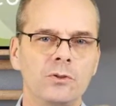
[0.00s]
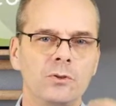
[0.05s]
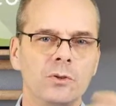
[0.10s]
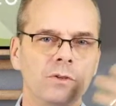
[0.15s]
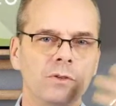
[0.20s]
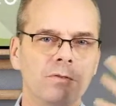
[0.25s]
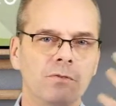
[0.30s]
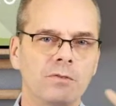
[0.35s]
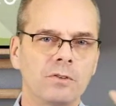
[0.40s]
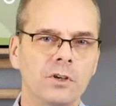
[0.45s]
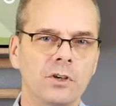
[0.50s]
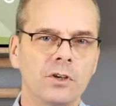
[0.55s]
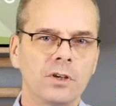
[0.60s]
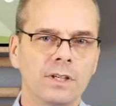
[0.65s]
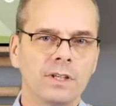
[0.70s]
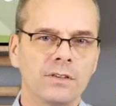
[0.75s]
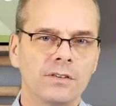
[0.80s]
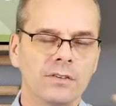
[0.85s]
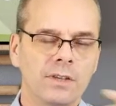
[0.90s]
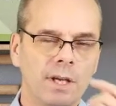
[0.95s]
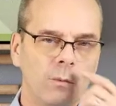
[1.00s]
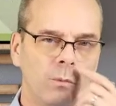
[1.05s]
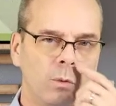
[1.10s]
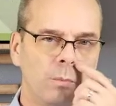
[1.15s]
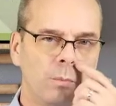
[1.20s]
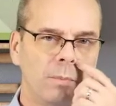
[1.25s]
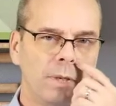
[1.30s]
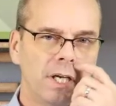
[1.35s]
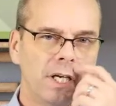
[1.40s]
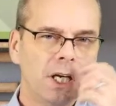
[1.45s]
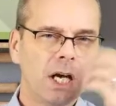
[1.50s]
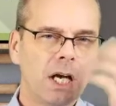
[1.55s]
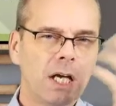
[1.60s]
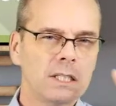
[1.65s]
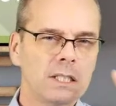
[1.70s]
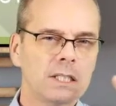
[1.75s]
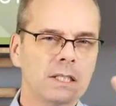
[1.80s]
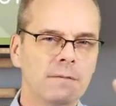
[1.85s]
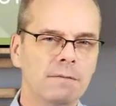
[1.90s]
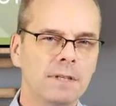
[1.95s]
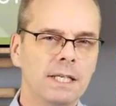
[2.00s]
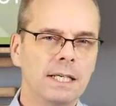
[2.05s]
to infer and say, well, because of